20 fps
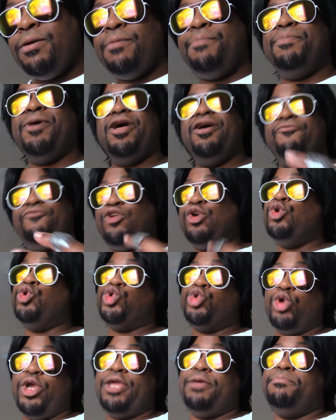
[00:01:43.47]
But if you
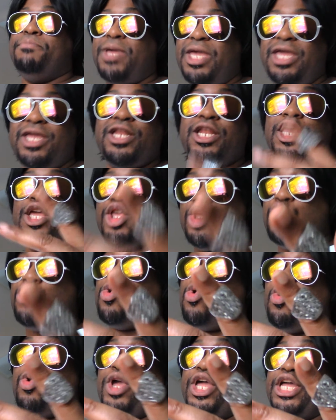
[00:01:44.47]
treat me, then you
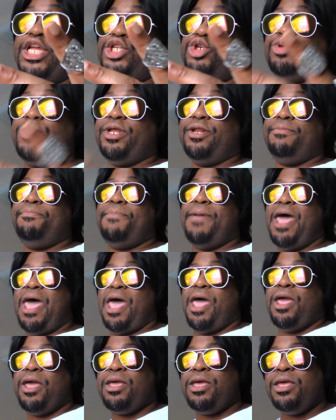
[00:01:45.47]
gonna get treated
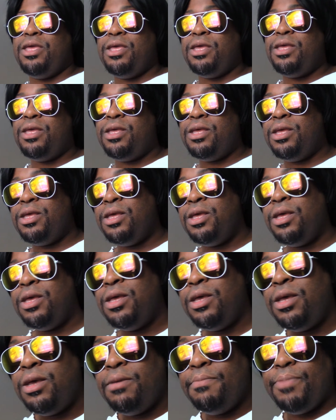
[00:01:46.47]
back.
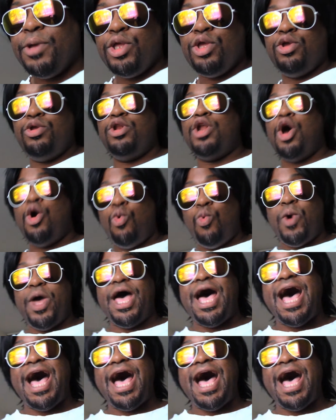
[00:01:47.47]
But you know what?